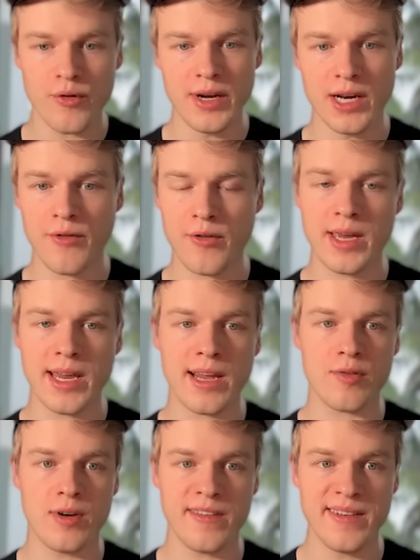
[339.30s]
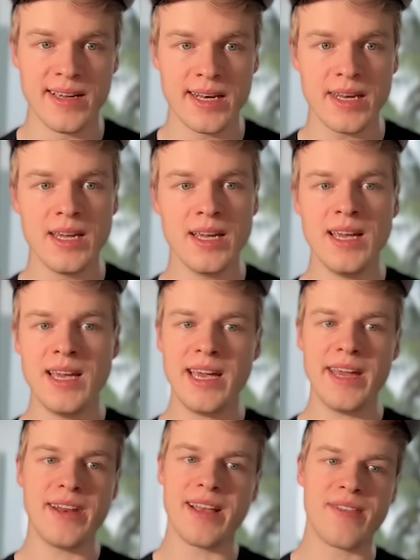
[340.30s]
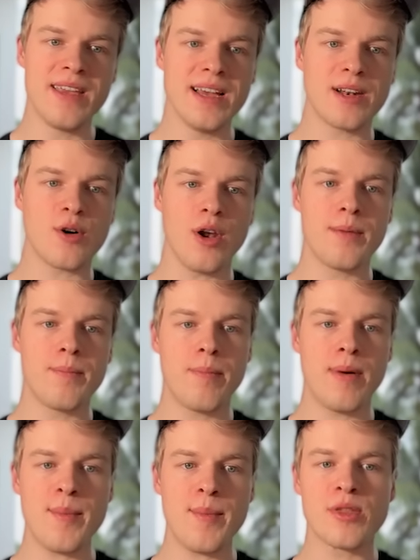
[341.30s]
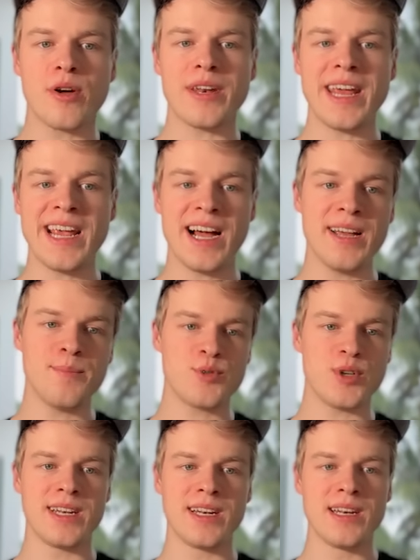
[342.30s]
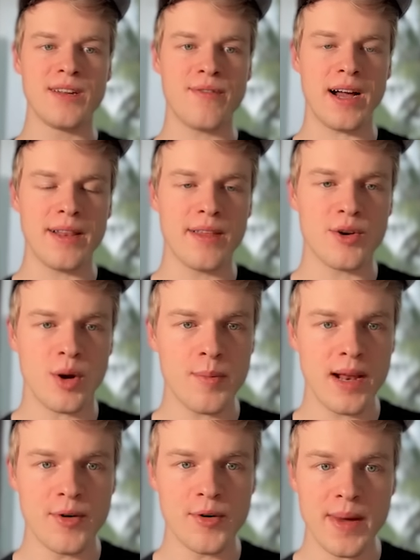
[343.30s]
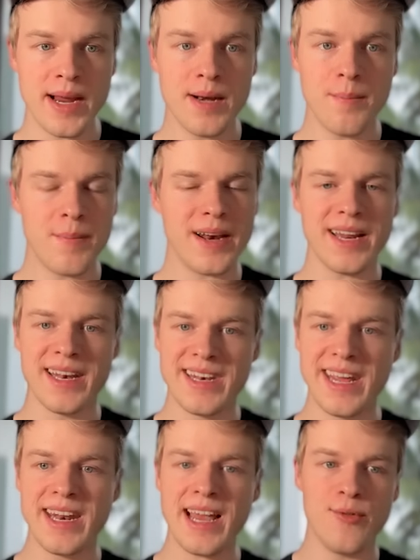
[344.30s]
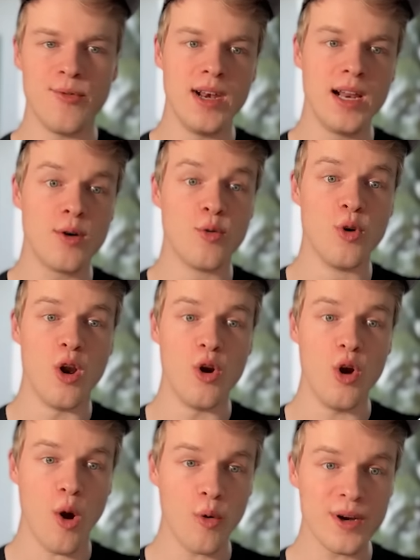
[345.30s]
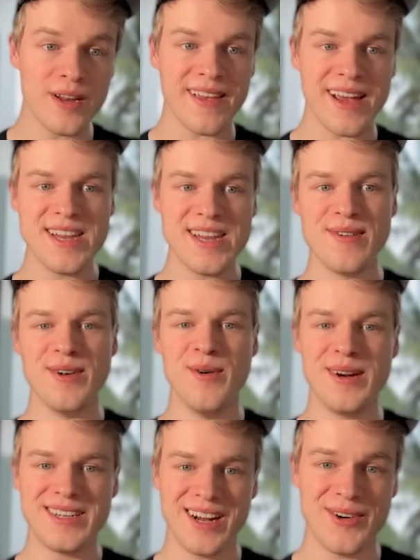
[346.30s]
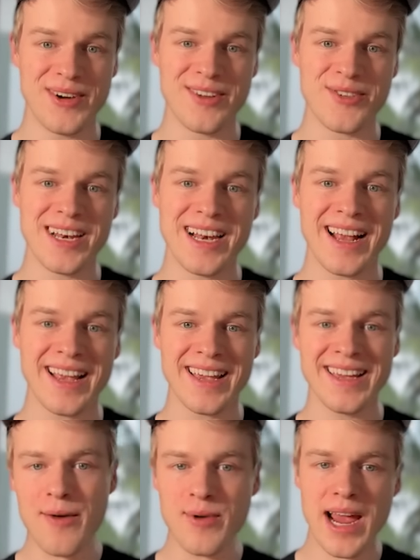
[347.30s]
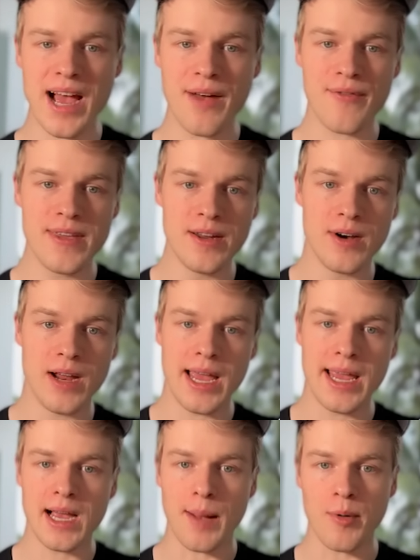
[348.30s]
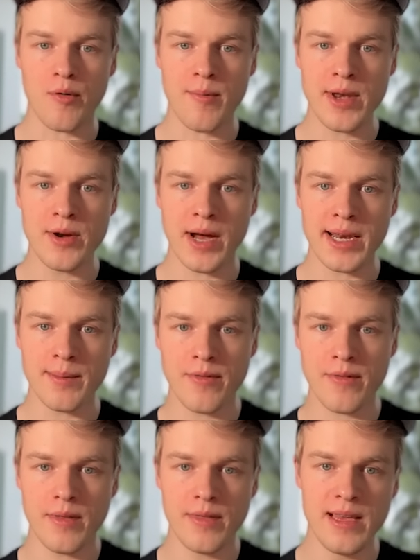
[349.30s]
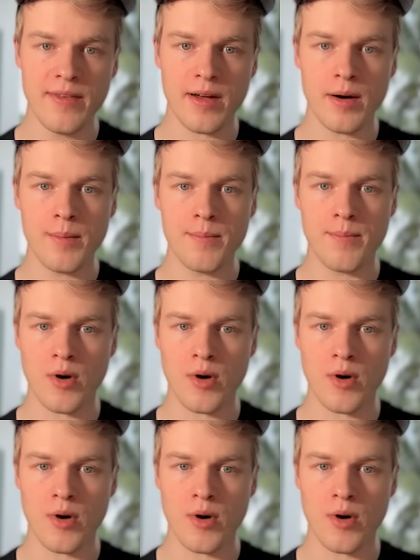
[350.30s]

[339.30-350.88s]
screen here so you can actually see it. And you can see it called it plummet.ai, so I didn't define the top level domain, but it did a really cool logo design even, which I really like. And we have here a couple of menu items. These are